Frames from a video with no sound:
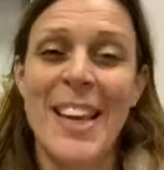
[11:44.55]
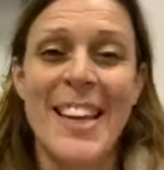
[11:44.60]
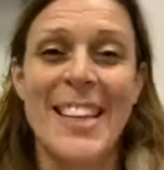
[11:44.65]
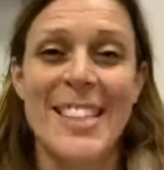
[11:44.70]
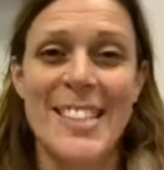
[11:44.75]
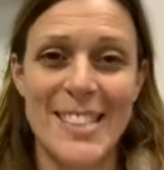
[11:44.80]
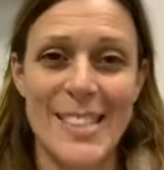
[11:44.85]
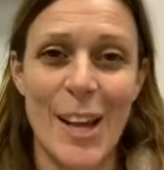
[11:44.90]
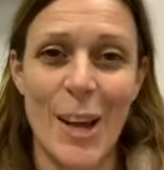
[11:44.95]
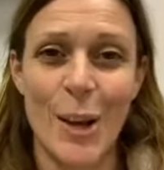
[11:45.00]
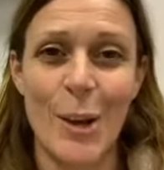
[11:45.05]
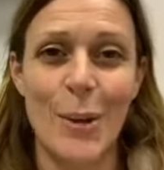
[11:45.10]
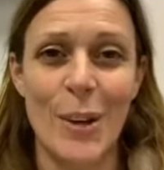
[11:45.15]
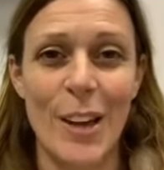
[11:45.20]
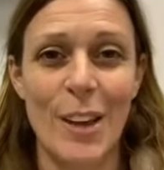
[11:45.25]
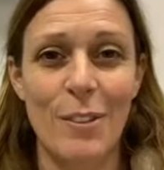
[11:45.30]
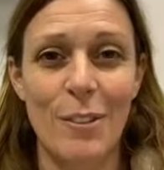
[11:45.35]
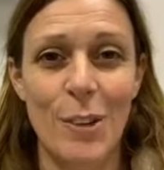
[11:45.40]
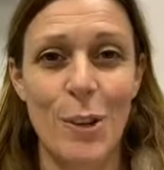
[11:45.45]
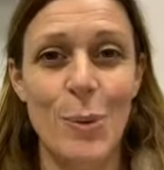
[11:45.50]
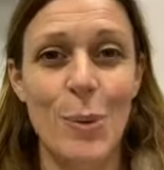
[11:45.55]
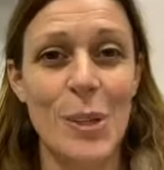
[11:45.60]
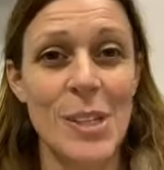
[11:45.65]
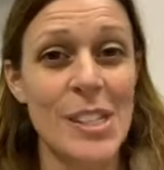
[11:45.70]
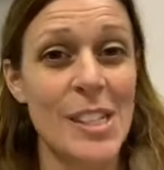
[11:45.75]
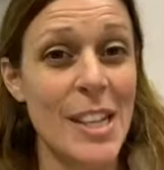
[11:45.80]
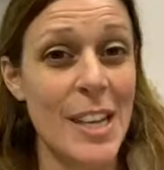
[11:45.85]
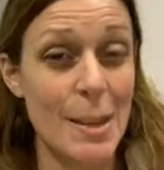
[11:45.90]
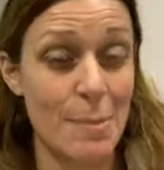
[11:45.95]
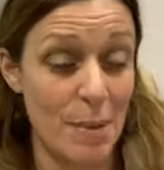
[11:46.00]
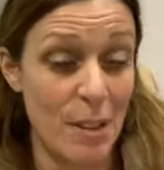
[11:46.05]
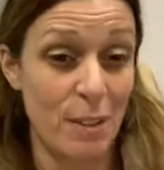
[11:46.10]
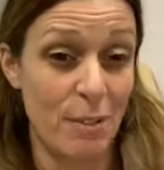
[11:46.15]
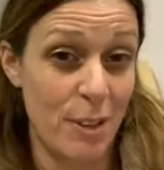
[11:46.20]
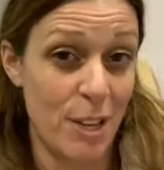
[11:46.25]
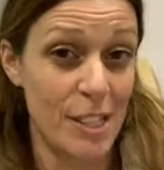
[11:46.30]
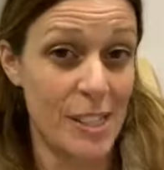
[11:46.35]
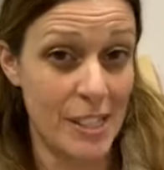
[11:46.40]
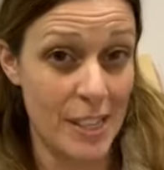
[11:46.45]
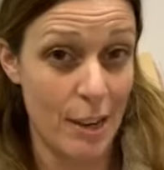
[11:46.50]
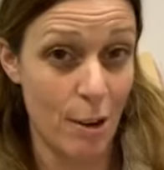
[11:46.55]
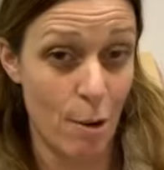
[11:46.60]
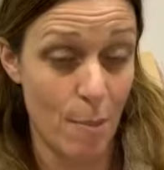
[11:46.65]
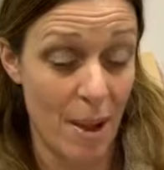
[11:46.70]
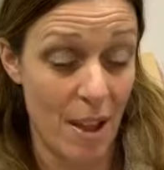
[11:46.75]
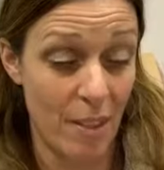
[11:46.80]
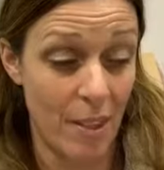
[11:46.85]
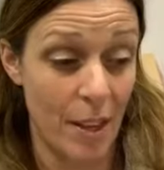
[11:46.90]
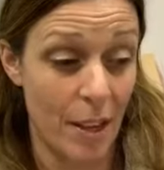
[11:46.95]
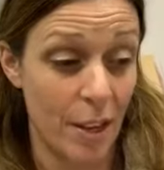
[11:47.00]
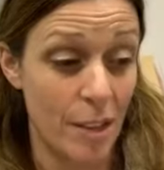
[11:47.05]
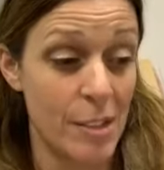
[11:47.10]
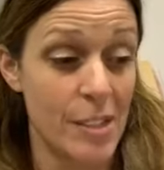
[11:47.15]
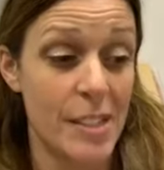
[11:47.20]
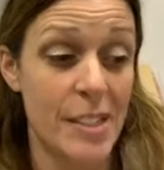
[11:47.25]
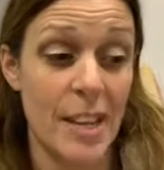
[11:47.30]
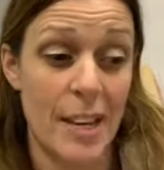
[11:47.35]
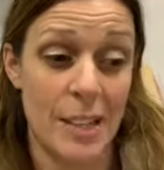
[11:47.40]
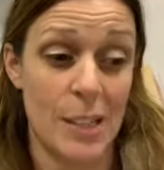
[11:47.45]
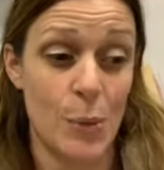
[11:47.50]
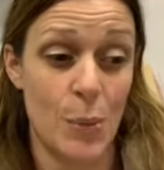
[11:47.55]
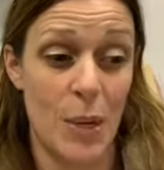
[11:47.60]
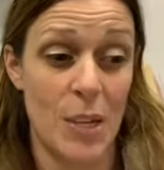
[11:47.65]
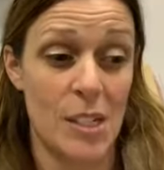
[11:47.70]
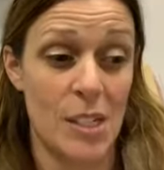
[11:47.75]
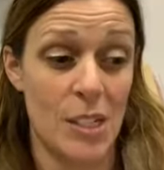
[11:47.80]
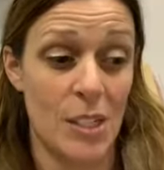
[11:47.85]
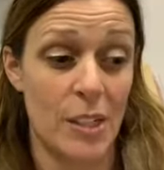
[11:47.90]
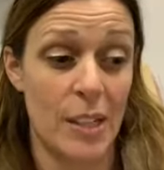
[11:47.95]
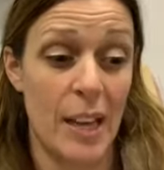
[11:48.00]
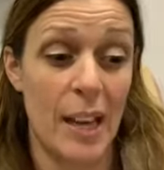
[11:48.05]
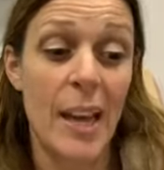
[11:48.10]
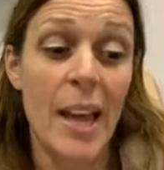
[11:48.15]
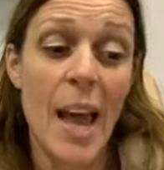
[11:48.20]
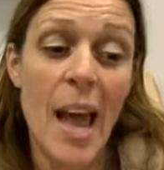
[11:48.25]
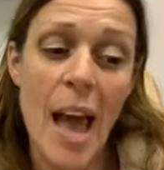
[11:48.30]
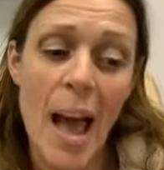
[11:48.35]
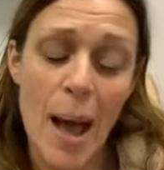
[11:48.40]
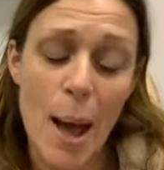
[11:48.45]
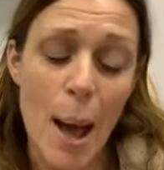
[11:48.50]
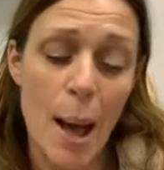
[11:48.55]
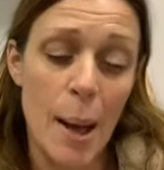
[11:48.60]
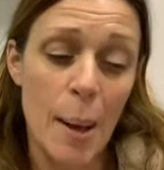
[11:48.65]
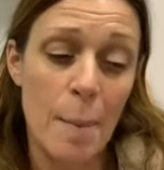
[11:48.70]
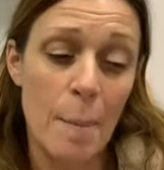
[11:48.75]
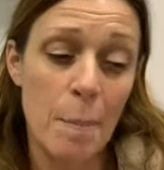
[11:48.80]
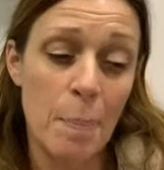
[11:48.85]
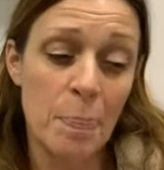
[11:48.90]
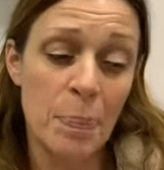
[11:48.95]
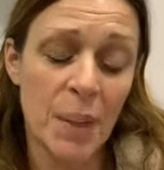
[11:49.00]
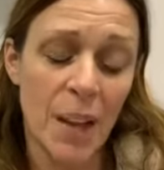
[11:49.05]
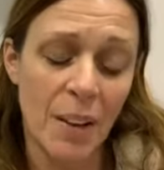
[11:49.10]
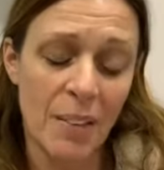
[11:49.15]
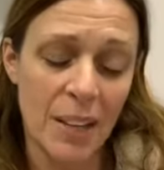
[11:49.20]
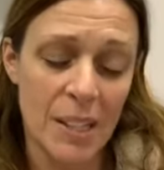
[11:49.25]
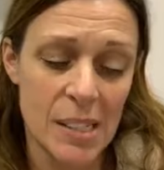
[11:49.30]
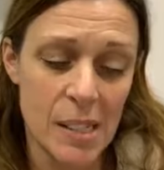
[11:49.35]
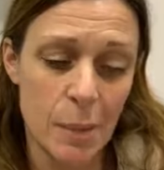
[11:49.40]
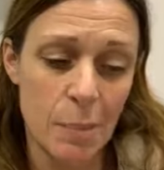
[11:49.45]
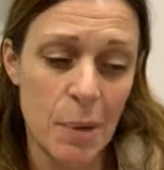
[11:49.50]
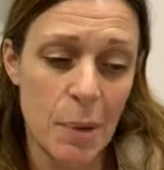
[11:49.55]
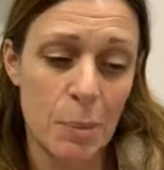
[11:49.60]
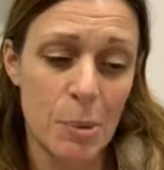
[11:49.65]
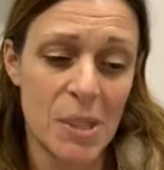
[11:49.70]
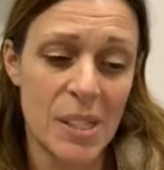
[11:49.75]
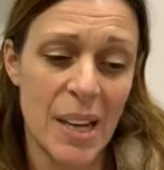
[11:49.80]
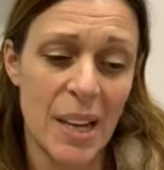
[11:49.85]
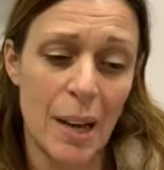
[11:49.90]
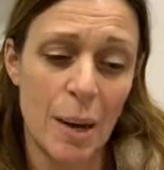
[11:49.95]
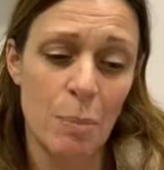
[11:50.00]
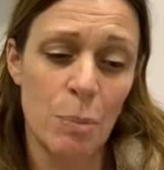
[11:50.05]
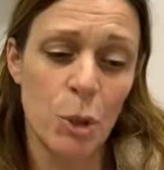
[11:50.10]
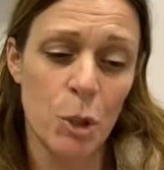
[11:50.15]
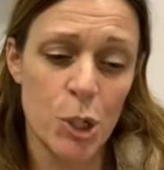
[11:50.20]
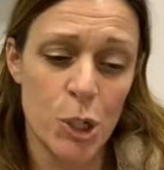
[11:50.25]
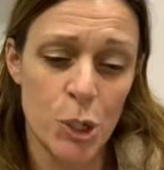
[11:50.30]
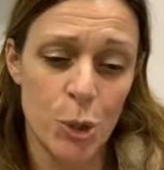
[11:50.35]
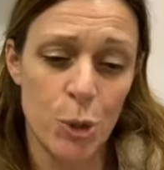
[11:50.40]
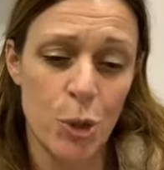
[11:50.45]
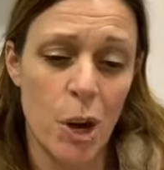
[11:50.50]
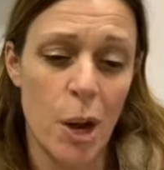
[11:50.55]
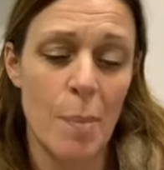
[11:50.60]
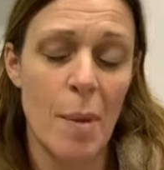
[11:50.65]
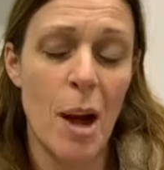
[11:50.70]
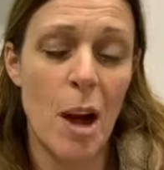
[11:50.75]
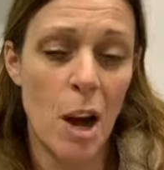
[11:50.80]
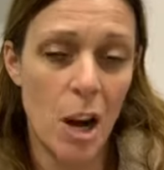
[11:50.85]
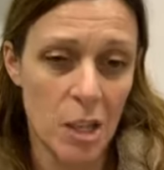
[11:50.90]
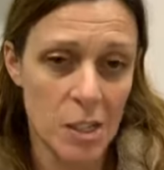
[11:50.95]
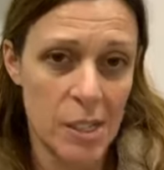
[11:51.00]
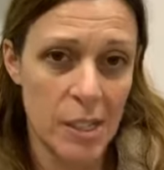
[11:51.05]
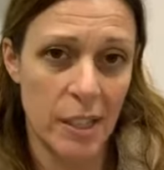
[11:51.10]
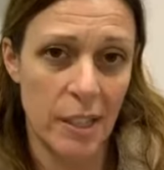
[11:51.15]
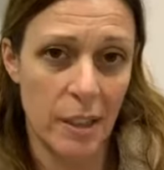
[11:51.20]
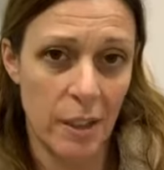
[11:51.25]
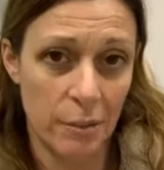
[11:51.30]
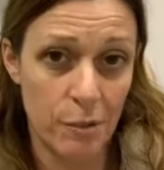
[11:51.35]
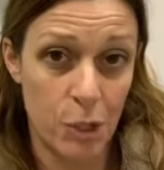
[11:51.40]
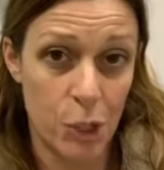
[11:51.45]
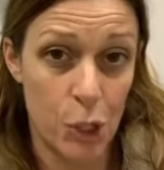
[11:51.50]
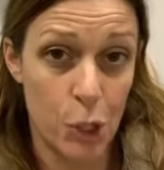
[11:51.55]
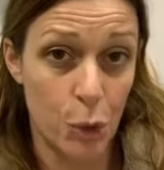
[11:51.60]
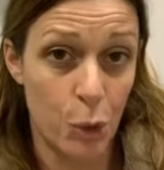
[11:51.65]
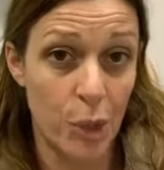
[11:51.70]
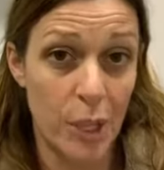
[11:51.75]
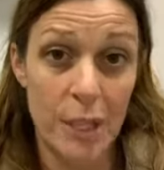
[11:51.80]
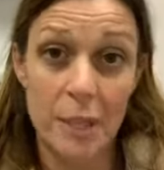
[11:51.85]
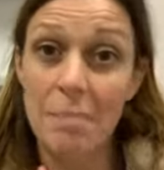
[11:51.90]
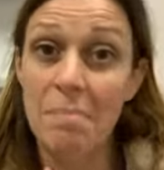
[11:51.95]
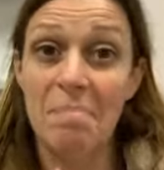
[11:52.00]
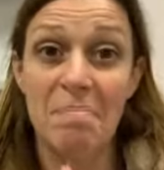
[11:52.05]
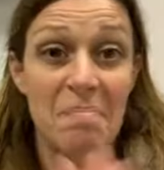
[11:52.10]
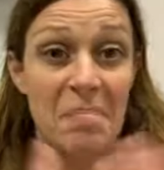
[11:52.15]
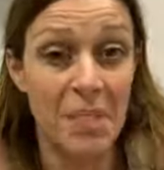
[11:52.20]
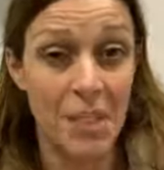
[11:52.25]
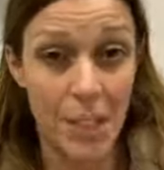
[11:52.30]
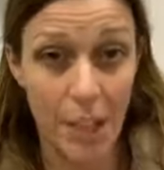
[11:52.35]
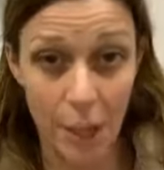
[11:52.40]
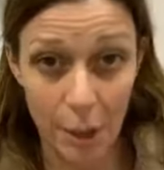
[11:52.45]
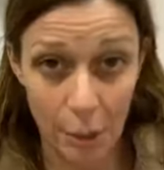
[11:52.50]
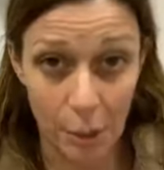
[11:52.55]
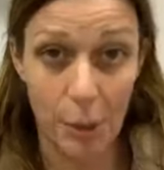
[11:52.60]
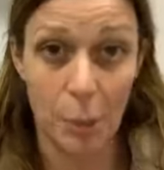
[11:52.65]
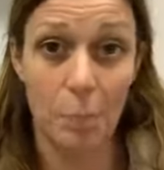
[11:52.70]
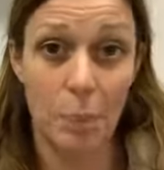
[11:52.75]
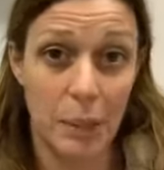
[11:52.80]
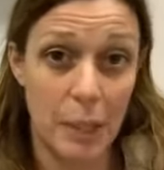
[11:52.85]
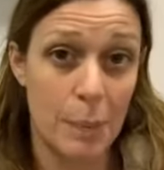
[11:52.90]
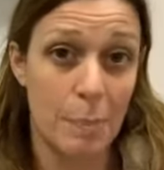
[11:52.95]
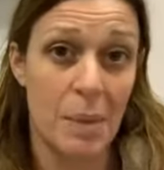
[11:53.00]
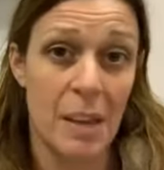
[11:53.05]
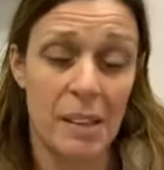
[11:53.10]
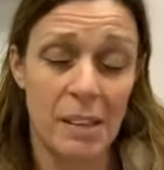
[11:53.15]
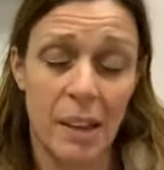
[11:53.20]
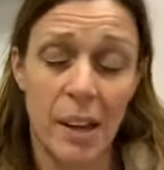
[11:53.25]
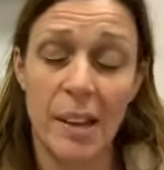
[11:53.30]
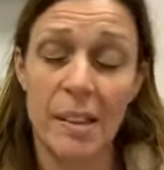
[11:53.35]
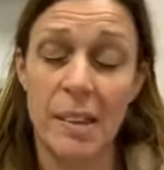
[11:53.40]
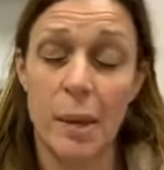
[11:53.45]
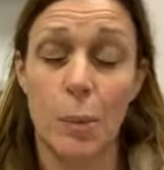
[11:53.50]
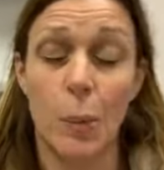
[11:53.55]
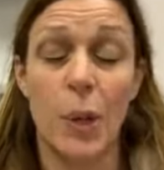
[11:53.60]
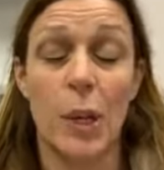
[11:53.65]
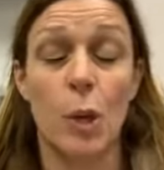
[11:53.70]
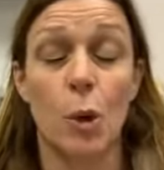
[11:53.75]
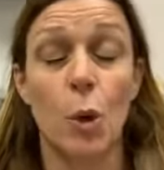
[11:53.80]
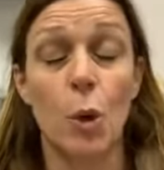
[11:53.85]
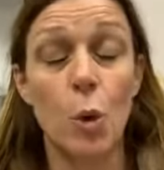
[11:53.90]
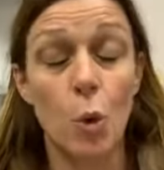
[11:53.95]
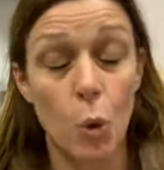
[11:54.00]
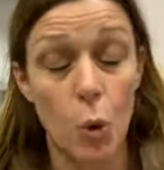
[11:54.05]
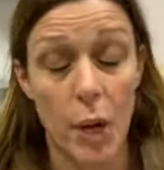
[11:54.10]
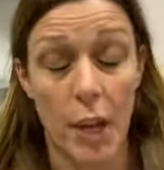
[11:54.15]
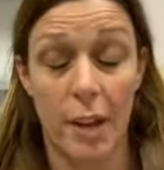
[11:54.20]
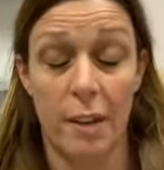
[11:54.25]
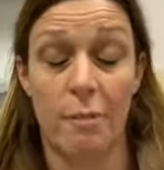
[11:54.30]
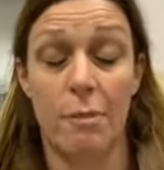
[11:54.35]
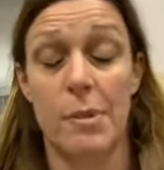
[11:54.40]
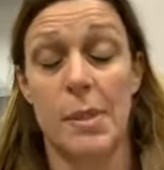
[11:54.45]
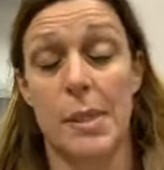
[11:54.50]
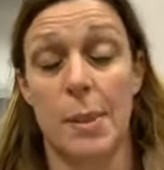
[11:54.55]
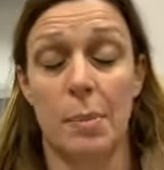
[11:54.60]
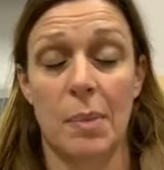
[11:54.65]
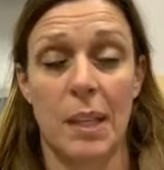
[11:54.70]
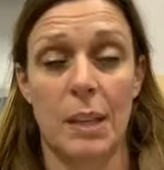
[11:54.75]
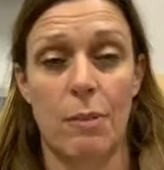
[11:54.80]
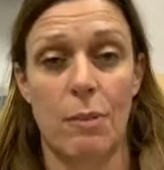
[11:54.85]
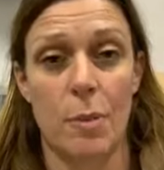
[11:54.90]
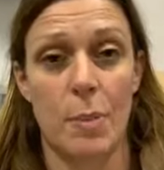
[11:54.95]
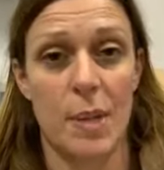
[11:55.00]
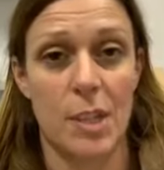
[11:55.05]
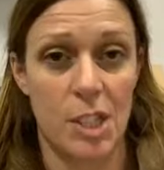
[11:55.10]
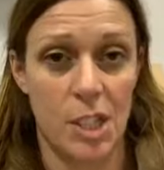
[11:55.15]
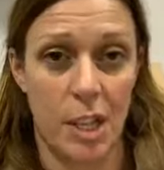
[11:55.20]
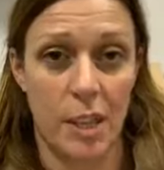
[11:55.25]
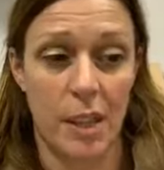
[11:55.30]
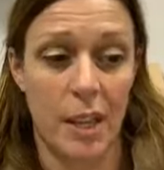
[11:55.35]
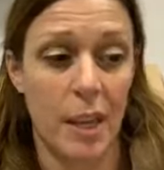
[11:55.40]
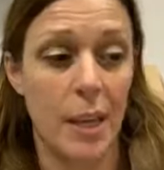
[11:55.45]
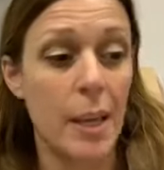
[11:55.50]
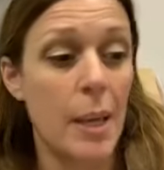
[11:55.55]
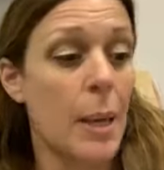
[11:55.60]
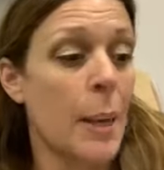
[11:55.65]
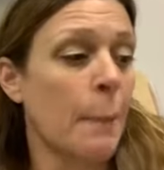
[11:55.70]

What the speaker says: So if you want to be the first to hear about those, that's where to do that. I've had some people say, I'm not sure I'm arty enough to join. No, complete myth. I think we can all learn something from each other.